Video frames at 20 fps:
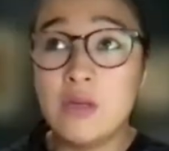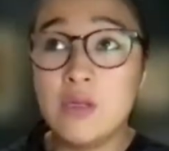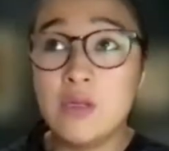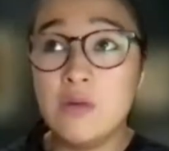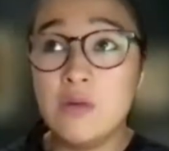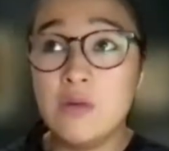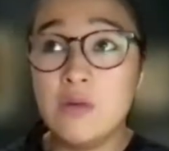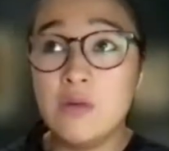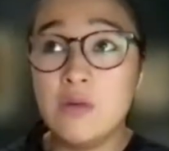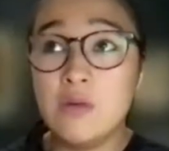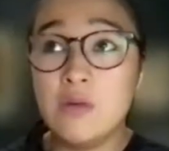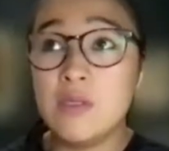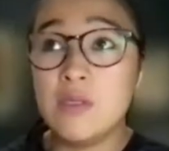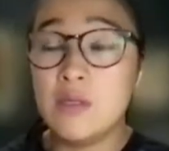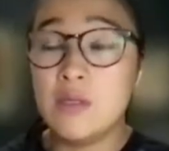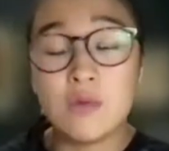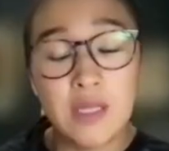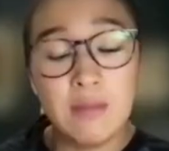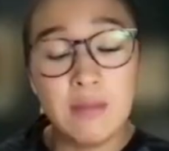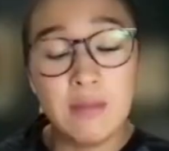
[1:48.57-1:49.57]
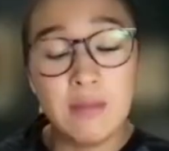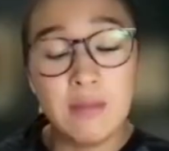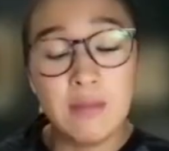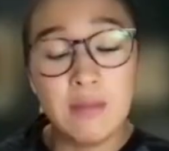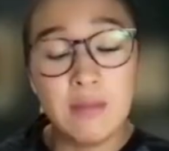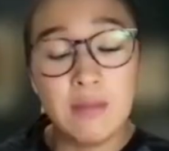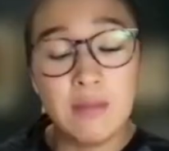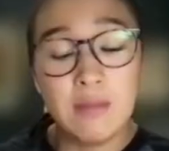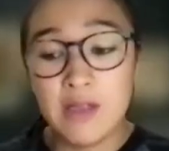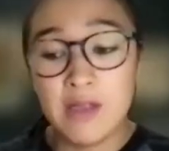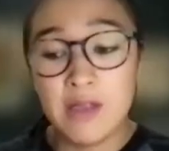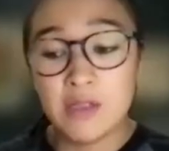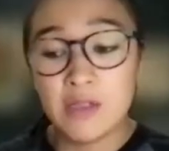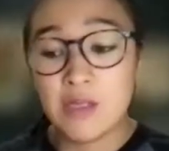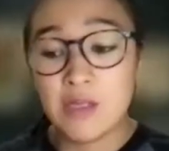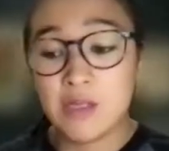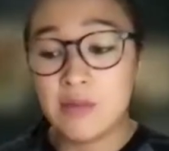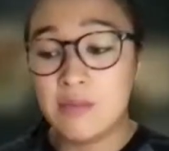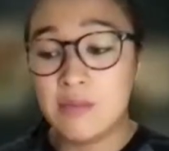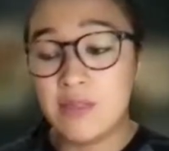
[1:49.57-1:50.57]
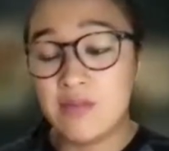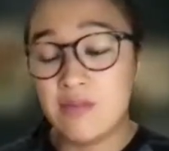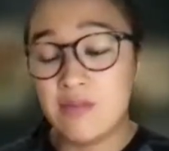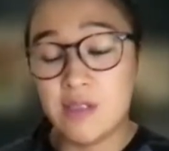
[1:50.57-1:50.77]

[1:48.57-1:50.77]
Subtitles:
using those really big umbrella terms,